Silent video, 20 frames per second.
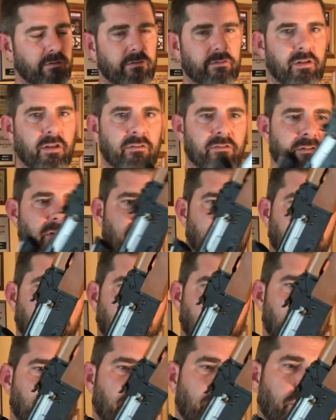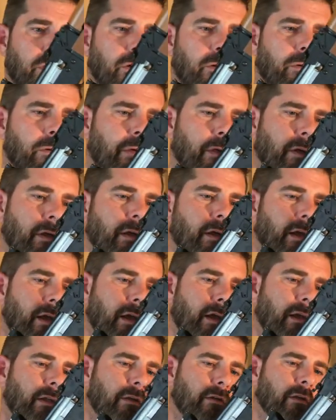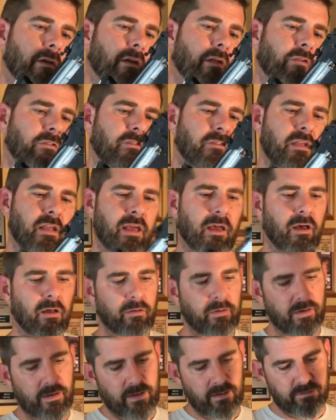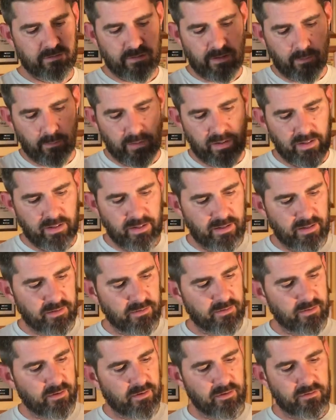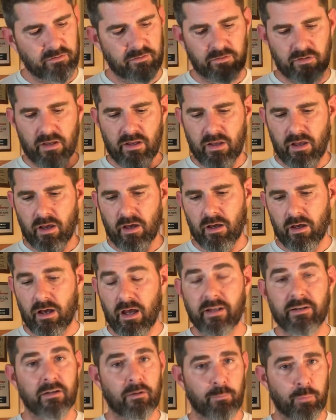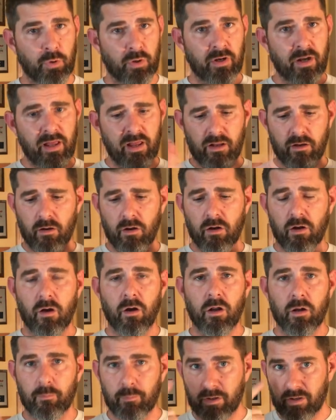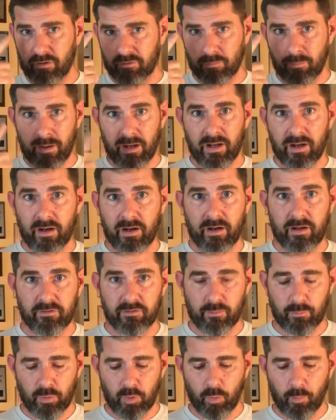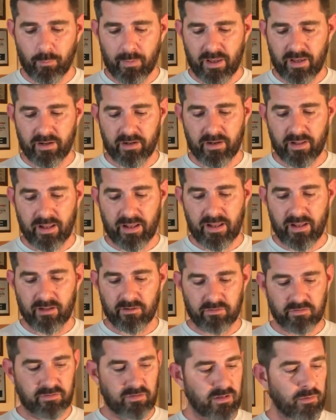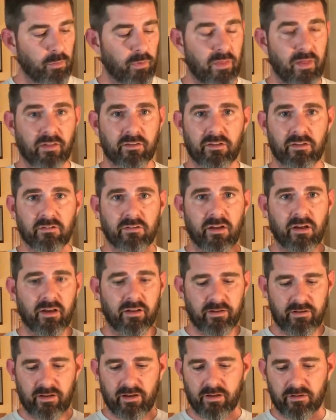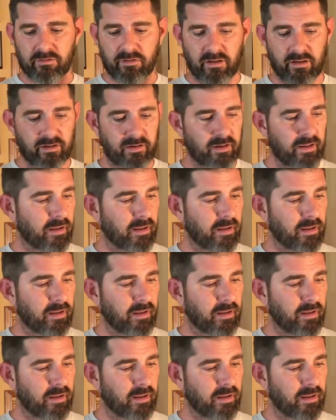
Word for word: test out this Yugo and uh, see how, that, how it, it does. Uh, I did put an ACOG on it because of my eyes. I'm an old man and I can't see without these contacts in